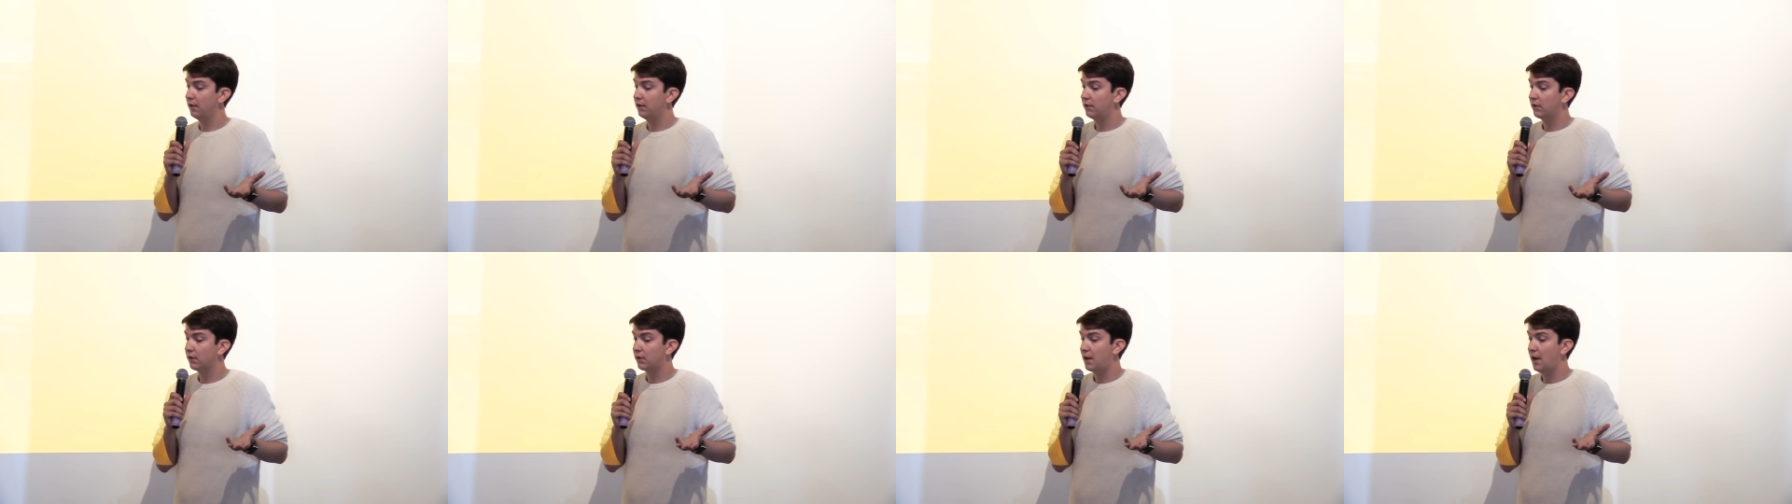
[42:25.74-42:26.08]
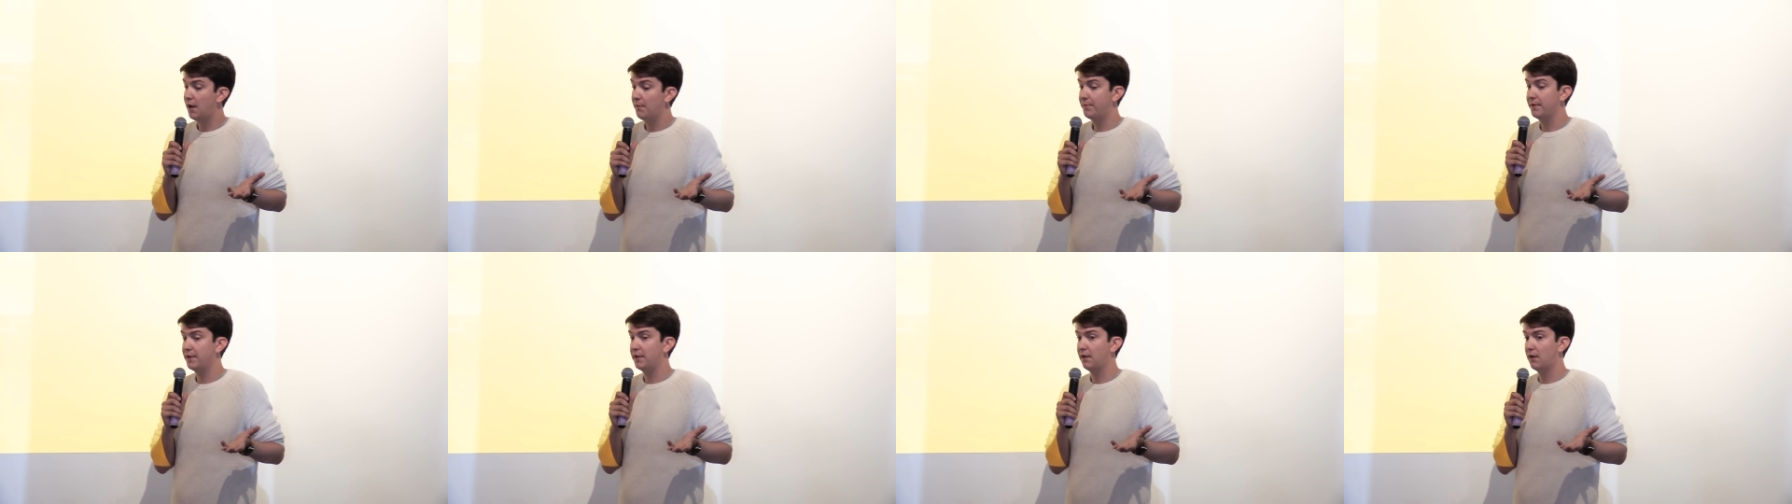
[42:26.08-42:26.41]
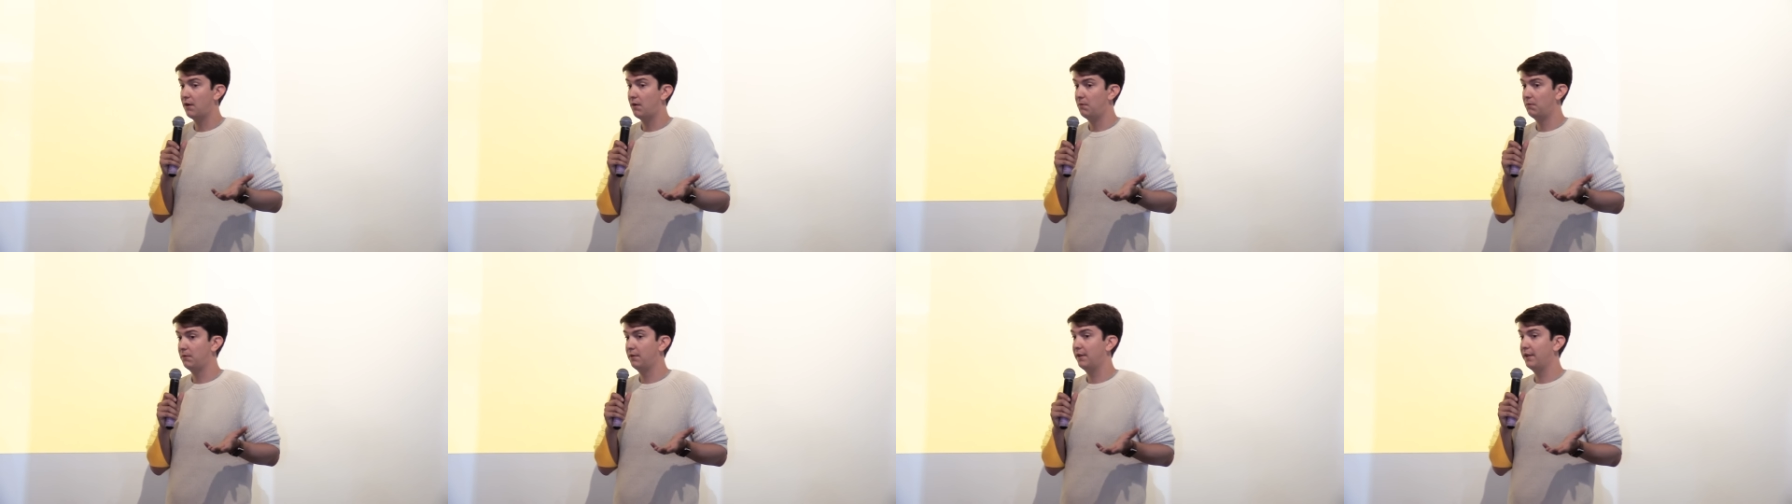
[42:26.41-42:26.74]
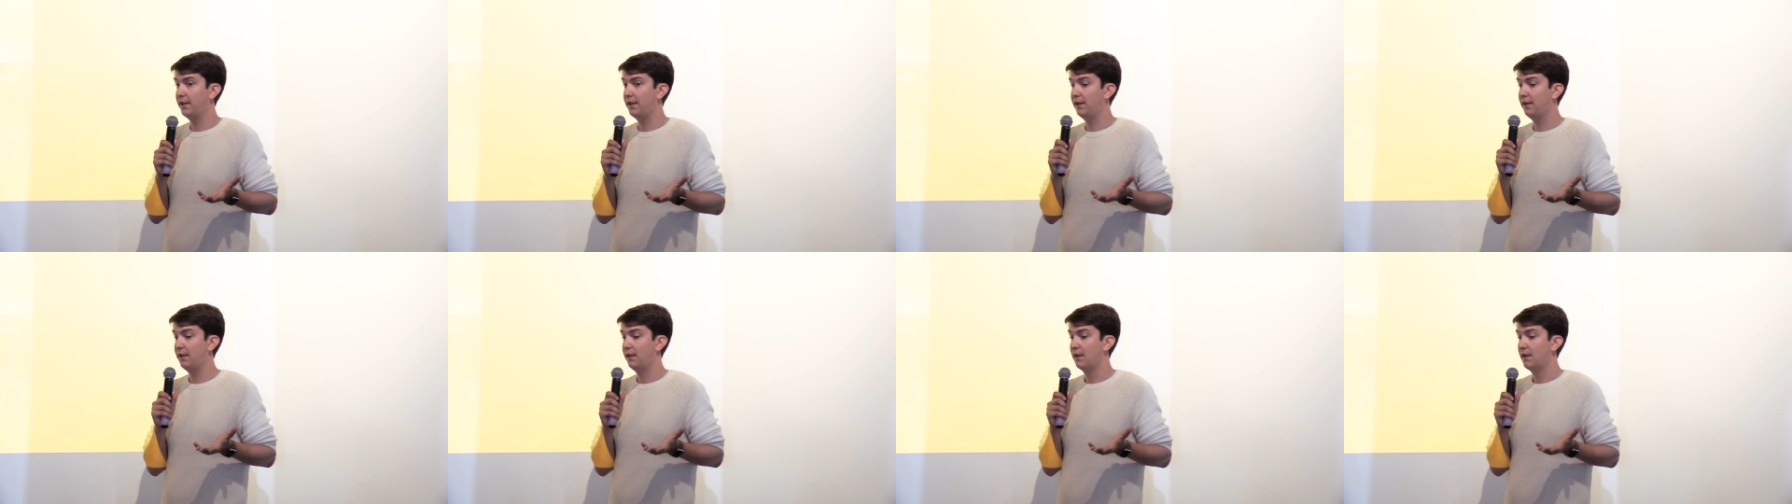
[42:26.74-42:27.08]
Your company
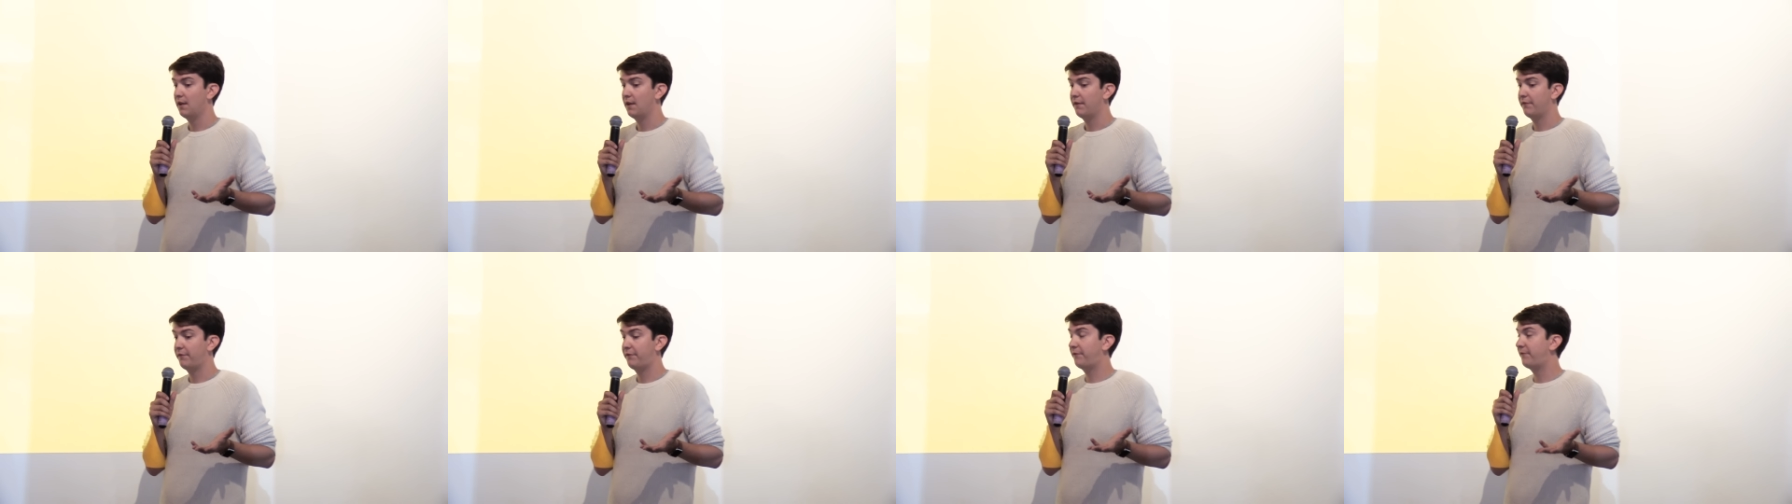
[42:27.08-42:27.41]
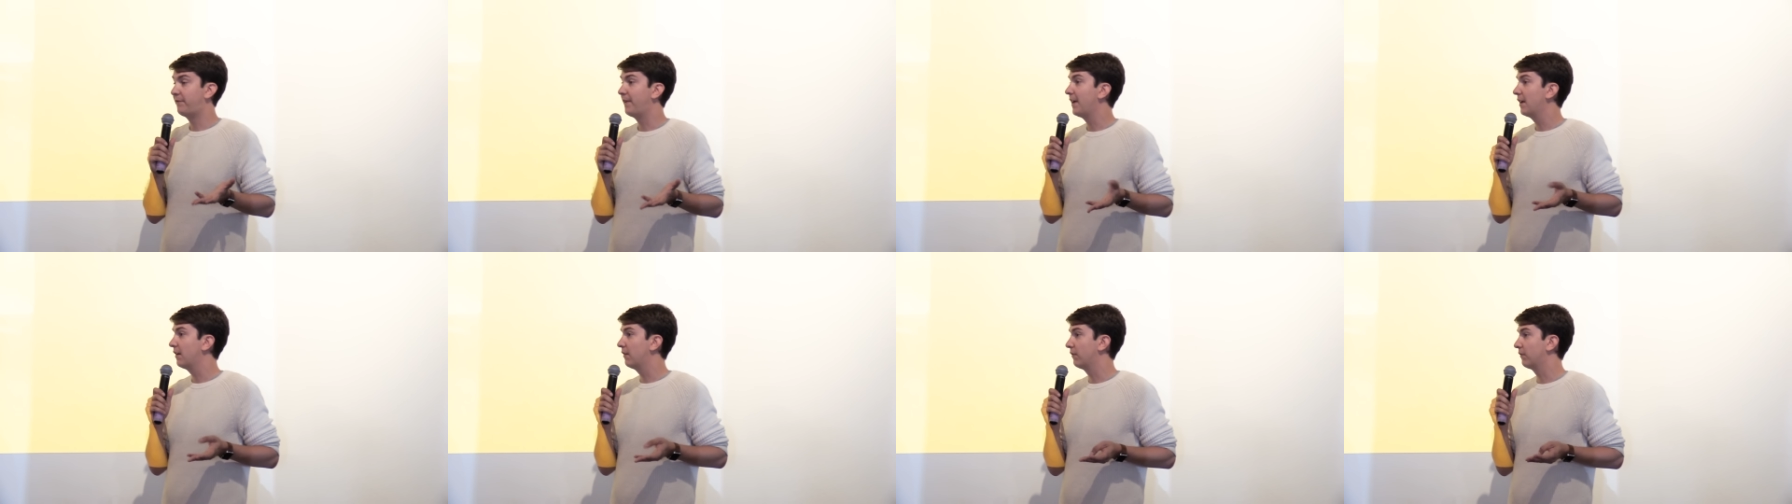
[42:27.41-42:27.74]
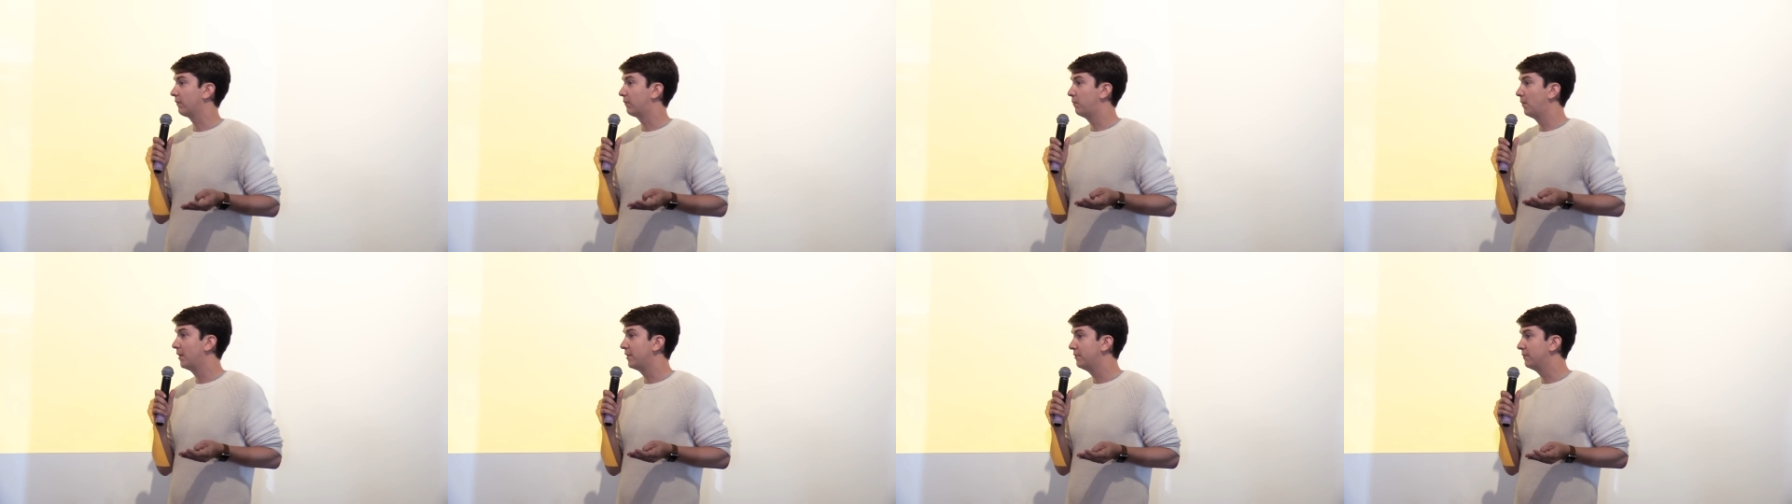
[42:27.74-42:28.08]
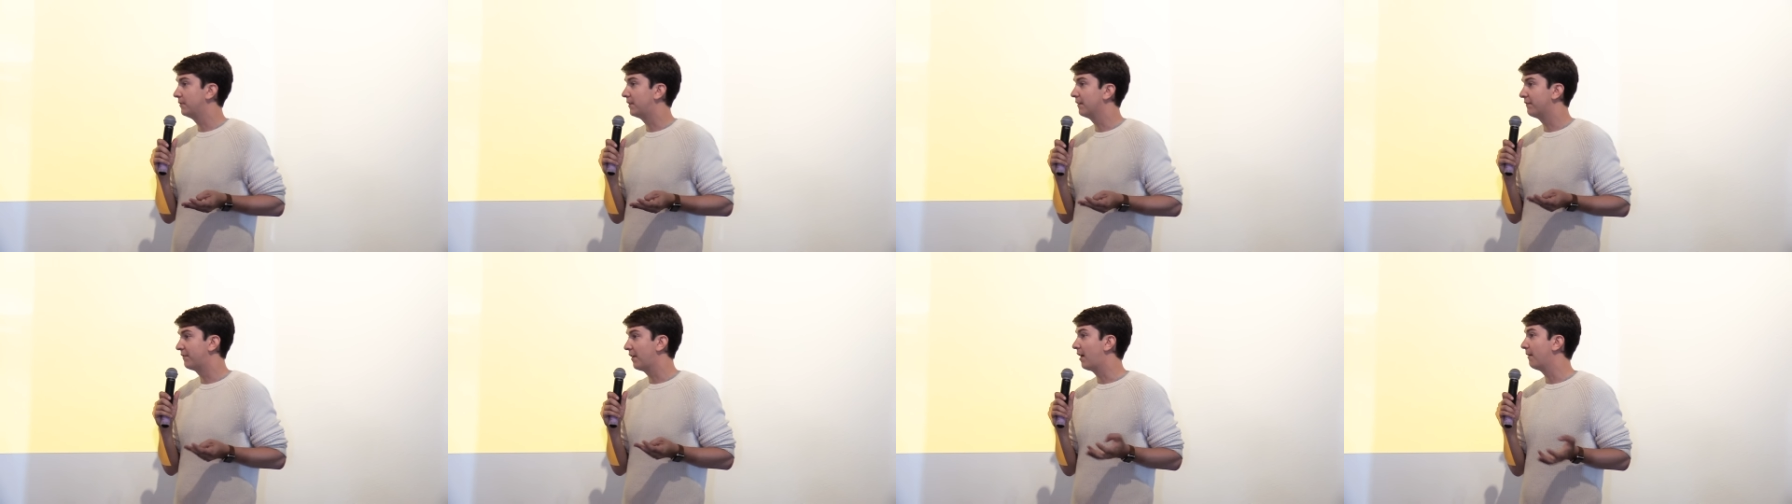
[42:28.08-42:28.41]
only fails when you
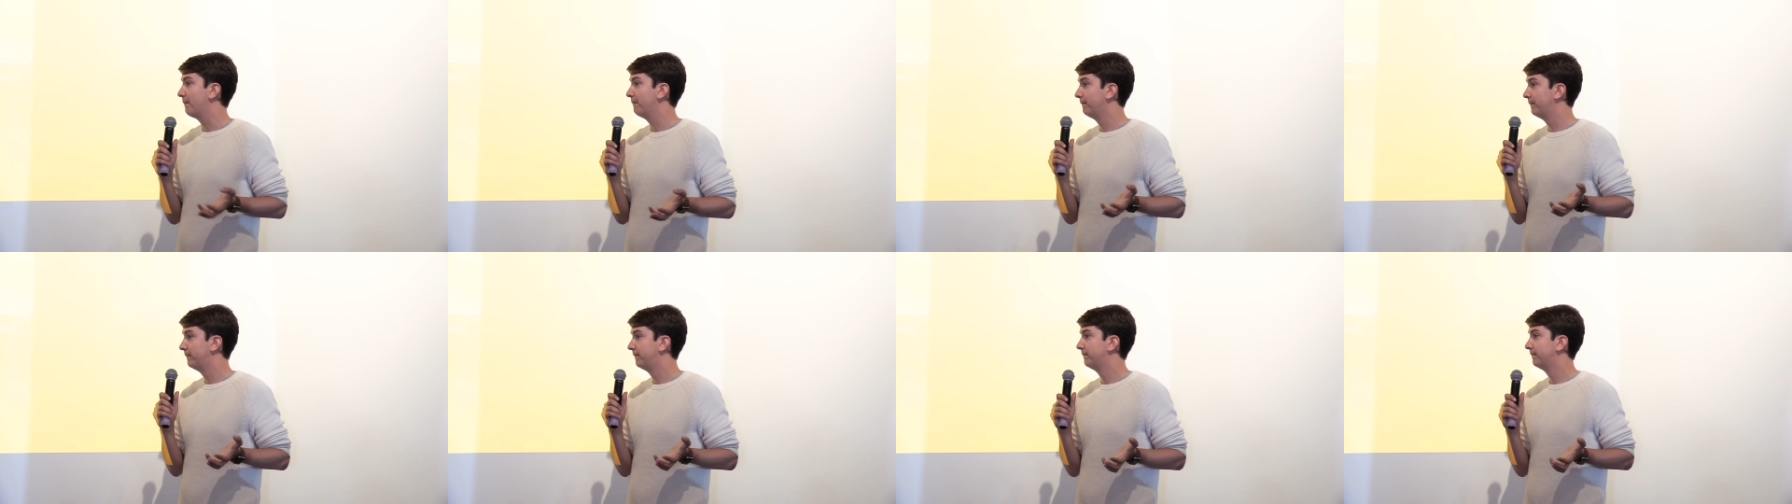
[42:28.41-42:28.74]
give up.